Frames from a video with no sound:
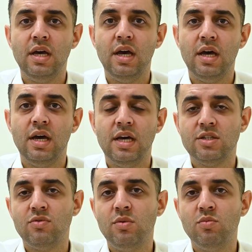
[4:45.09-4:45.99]
uh,
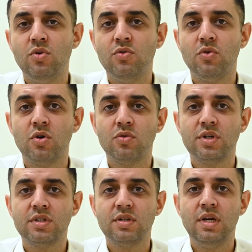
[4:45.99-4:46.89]
as we move
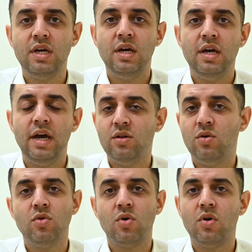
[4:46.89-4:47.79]
forward. And
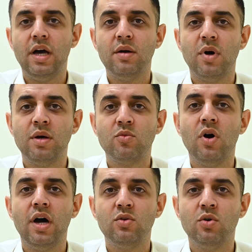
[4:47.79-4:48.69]
overall, I'm, I'm quite